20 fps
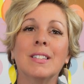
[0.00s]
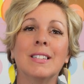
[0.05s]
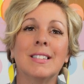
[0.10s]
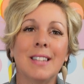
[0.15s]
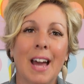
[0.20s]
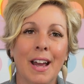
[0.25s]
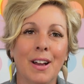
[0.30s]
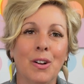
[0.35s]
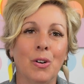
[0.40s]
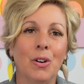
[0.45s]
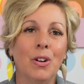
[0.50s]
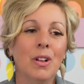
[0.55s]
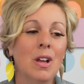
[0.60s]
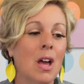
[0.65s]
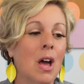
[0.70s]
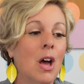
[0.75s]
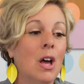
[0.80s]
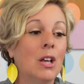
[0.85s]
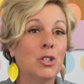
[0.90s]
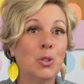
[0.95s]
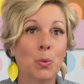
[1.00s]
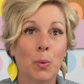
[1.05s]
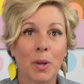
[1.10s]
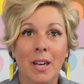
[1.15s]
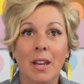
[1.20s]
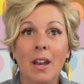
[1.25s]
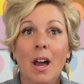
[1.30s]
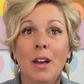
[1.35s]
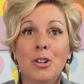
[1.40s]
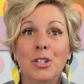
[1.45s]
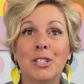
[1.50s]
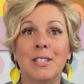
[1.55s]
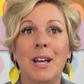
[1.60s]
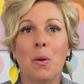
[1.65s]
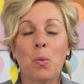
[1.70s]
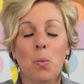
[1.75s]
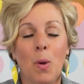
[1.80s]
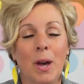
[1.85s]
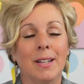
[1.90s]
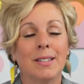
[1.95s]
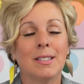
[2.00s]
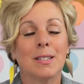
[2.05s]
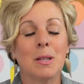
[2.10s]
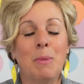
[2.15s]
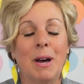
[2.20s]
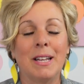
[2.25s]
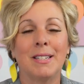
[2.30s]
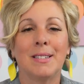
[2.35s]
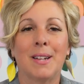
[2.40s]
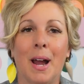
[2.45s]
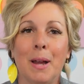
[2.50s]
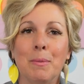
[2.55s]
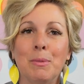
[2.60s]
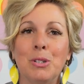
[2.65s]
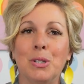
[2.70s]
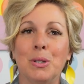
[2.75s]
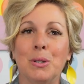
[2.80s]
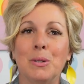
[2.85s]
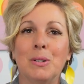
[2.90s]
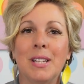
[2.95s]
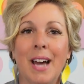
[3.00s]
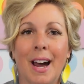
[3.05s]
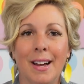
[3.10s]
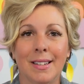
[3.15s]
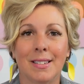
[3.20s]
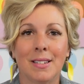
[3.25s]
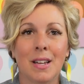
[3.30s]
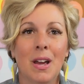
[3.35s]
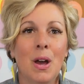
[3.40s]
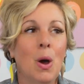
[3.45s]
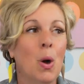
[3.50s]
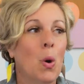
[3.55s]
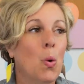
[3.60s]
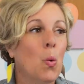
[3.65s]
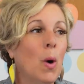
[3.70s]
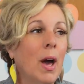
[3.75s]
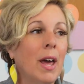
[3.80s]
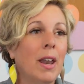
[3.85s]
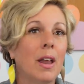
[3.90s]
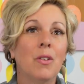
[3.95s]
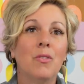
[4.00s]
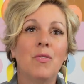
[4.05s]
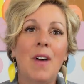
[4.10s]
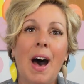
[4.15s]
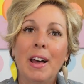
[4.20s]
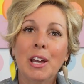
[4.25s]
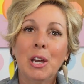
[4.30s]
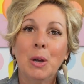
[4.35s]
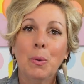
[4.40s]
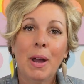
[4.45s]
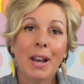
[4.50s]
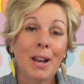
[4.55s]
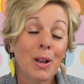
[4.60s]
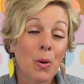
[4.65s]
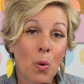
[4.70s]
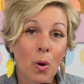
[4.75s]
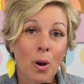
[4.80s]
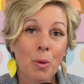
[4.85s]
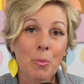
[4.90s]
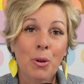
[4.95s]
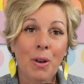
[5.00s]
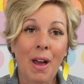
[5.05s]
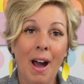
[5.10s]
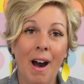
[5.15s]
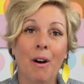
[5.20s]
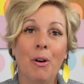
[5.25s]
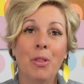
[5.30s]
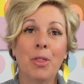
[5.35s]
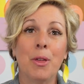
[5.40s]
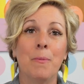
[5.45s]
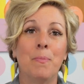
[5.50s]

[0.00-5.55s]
cycle so we can understand when it's the best time to test. When evaluating hormone health,